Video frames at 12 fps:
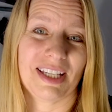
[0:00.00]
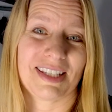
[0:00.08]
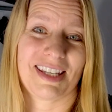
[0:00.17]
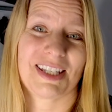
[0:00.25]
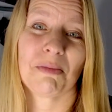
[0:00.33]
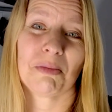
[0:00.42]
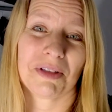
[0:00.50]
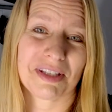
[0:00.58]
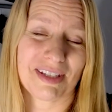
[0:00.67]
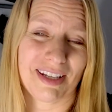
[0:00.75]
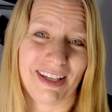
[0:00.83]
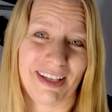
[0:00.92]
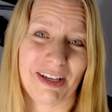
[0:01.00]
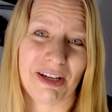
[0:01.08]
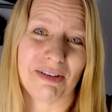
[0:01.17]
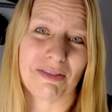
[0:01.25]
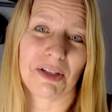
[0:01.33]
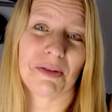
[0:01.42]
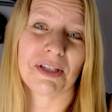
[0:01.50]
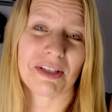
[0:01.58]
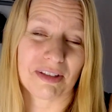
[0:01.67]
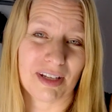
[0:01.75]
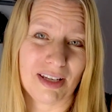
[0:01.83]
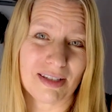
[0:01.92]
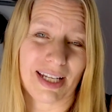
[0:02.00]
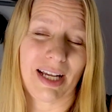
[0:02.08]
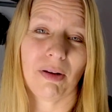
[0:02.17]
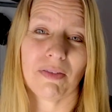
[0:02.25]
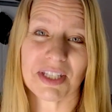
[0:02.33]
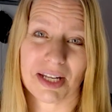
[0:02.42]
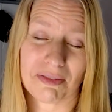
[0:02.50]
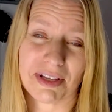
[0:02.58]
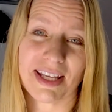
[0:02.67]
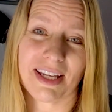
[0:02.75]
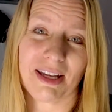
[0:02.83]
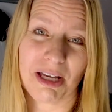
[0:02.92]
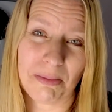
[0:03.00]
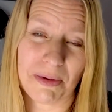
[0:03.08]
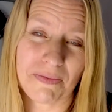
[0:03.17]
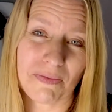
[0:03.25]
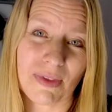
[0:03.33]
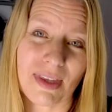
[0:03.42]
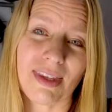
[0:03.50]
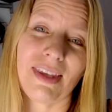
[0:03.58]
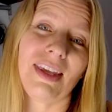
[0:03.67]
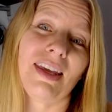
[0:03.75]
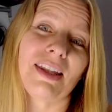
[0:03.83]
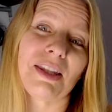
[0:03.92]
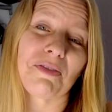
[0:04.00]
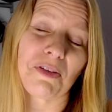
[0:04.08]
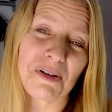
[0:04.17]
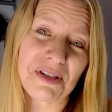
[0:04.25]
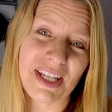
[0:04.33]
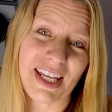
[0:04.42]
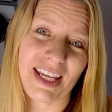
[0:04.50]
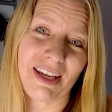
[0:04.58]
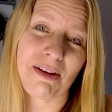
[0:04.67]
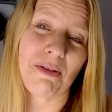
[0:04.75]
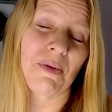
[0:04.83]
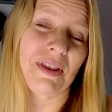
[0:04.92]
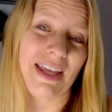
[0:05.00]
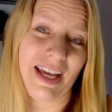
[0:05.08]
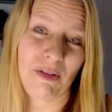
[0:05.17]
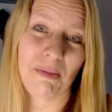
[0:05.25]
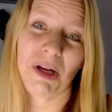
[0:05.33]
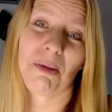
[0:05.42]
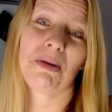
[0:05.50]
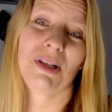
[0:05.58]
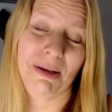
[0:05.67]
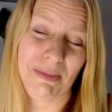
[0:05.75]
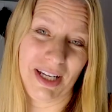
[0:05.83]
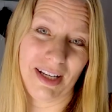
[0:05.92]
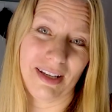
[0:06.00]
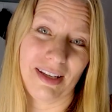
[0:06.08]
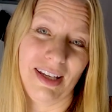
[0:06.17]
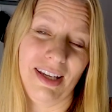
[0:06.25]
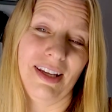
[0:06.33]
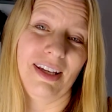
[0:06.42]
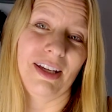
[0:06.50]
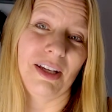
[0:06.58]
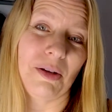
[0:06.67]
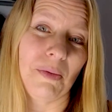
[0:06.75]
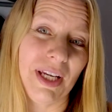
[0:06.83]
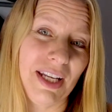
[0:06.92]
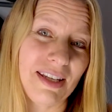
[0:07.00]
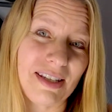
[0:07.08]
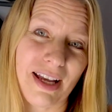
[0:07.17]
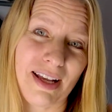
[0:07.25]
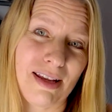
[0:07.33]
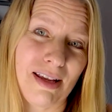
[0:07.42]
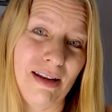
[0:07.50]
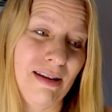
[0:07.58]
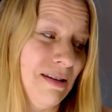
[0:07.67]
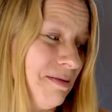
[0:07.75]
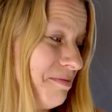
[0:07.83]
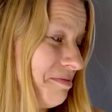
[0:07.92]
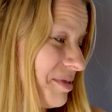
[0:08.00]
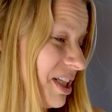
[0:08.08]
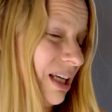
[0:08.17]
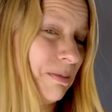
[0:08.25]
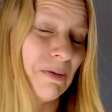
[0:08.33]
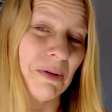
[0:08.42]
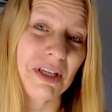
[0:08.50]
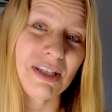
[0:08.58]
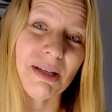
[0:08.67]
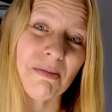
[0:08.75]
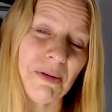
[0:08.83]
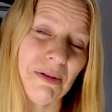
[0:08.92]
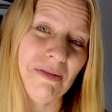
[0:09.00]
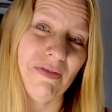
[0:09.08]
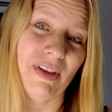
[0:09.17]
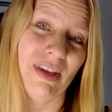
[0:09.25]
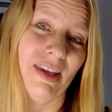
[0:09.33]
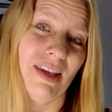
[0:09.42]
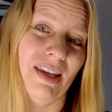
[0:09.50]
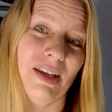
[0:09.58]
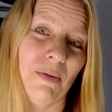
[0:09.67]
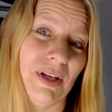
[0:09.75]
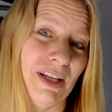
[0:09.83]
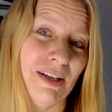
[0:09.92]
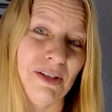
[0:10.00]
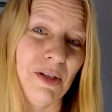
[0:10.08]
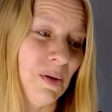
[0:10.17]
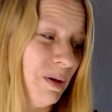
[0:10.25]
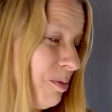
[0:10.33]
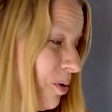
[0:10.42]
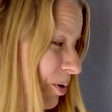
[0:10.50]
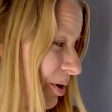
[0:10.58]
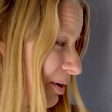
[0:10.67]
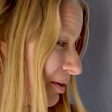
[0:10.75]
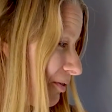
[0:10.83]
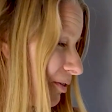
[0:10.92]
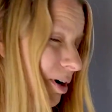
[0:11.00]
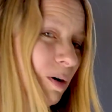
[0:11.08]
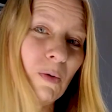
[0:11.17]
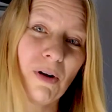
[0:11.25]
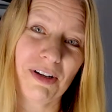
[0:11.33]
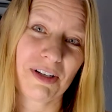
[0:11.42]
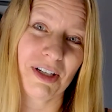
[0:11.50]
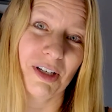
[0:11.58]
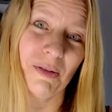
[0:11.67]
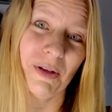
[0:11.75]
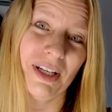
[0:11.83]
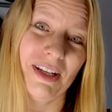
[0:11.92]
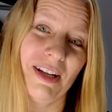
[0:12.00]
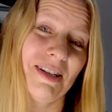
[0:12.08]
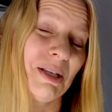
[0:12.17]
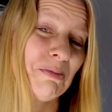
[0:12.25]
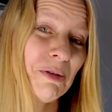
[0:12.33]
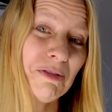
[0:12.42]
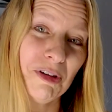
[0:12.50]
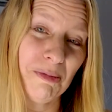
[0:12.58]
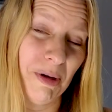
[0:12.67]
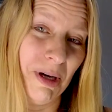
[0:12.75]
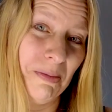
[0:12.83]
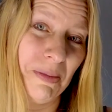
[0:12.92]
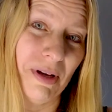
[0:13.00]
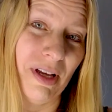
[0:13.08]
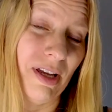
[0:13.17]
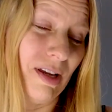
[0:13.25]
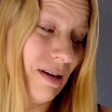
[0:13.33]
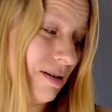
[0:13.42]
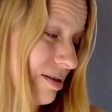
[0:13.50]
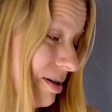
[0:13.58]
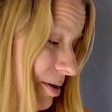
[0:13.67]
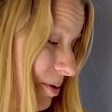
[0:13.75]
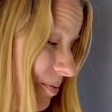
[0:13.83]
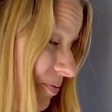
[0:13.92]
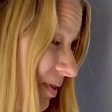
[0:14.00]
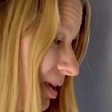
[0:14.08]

is the simplicity of our utilities and how we've set everything up. The first thing with that would be our plumbing. We decided to keep it really simple. We didn't do a motor for our water. We did a simple foot pump. So